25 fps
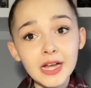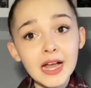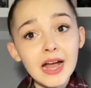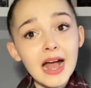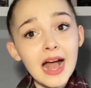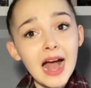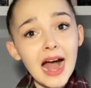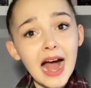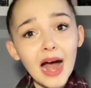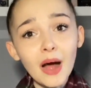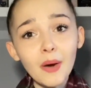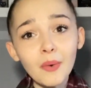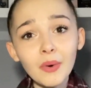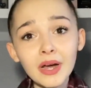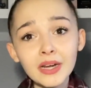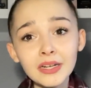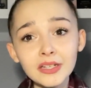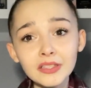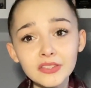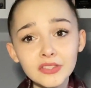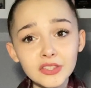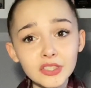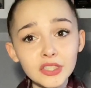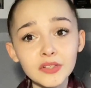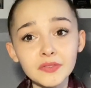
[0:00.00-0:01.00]
How can
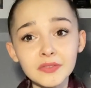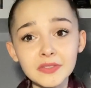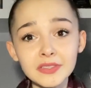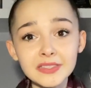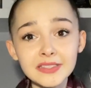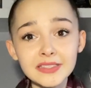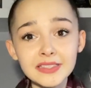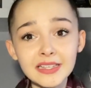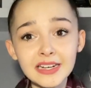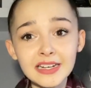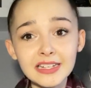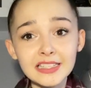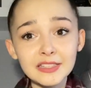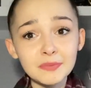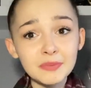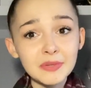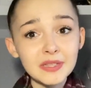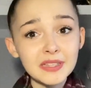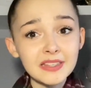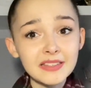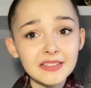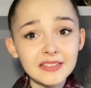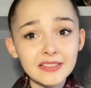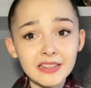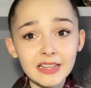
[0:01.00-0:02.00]
a serving size be
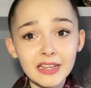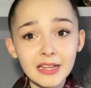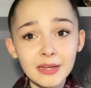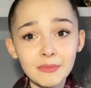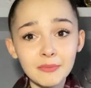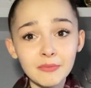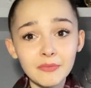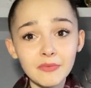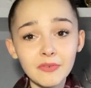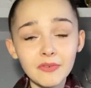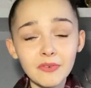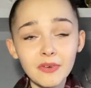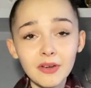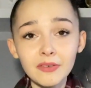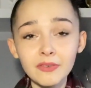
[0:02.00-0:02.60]
the same,